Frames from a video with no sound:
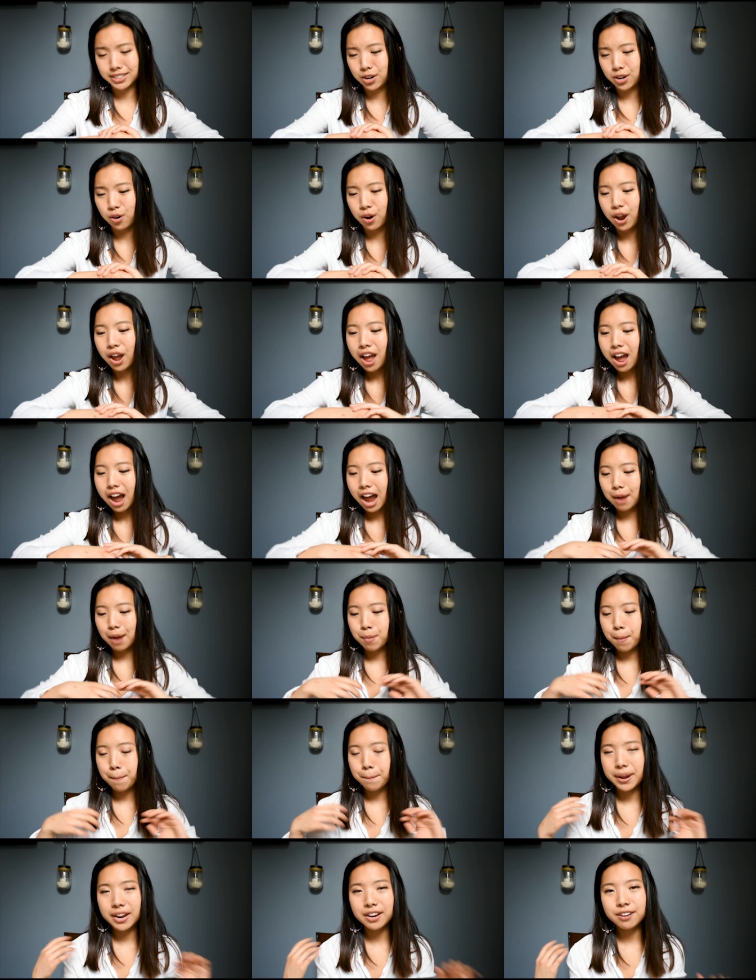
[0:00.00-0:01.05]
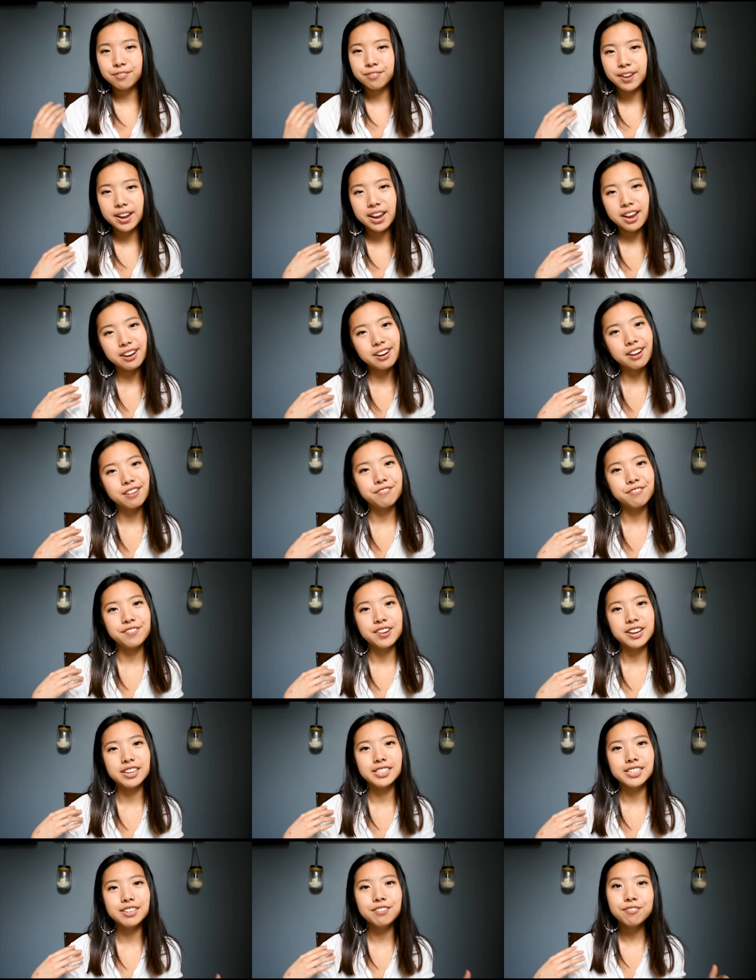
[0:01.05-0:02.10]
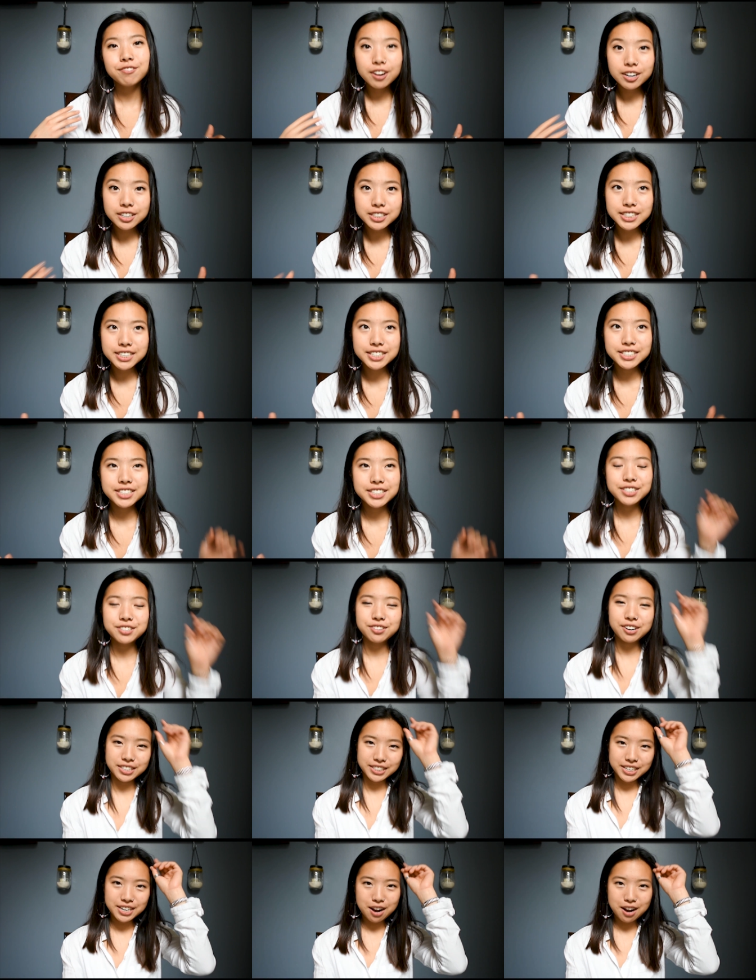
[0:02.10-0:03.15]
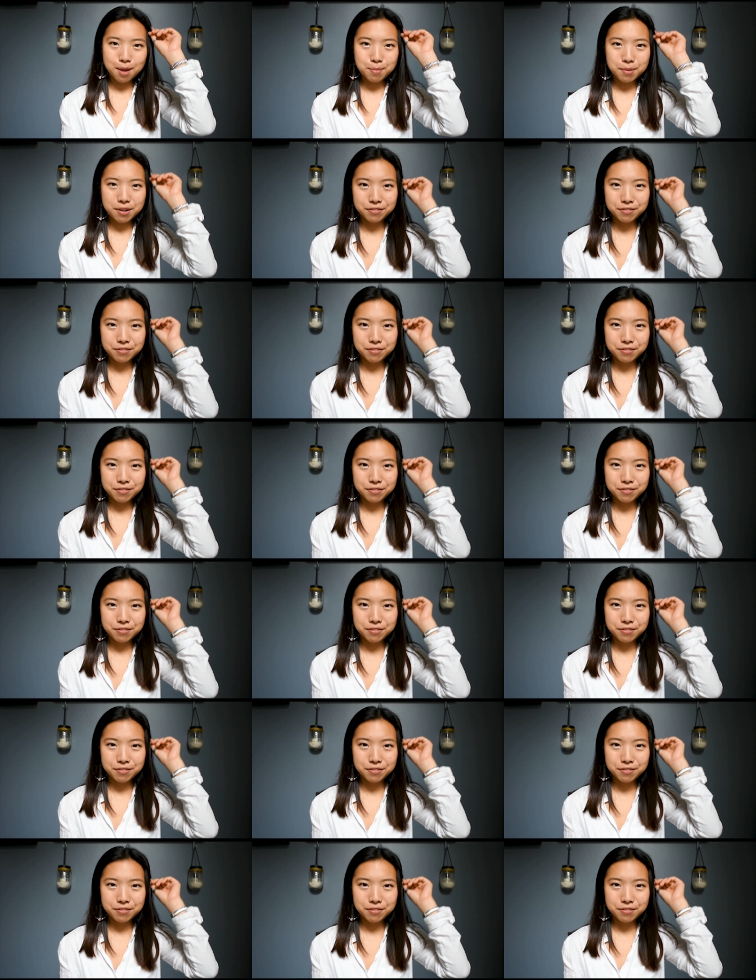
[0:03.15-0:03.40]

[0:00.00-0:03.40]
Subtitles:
So I'm a big fan of fancy functions and dressing up.